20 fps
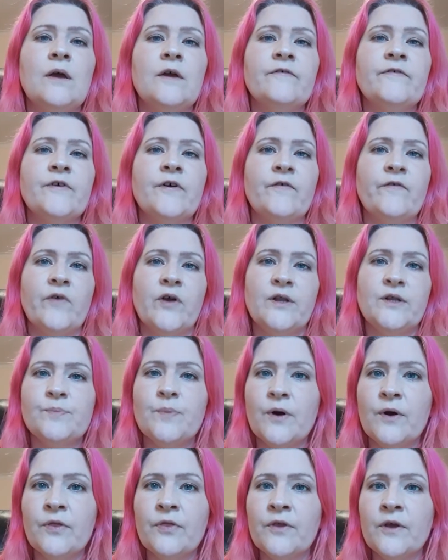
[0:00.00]
for a friend's
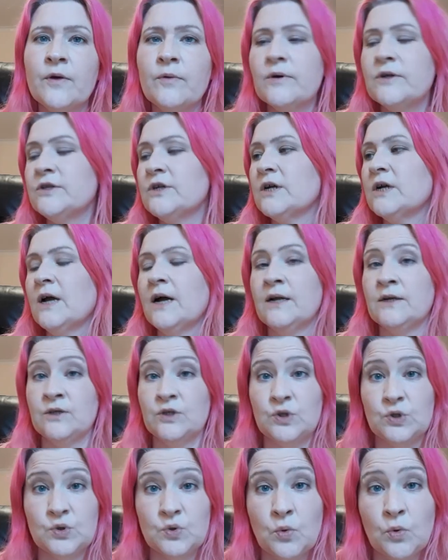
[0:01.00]
birthday, which I can't
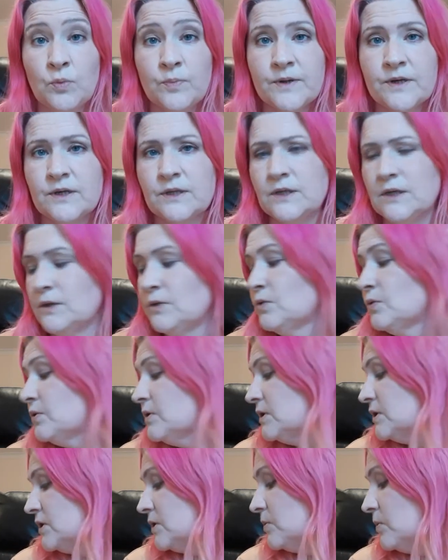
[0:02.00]
show because I know
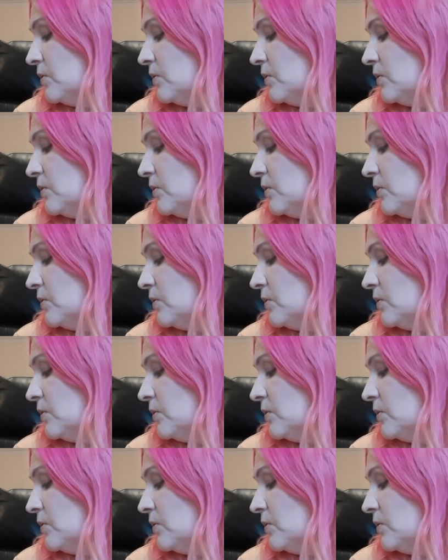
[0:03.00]
that she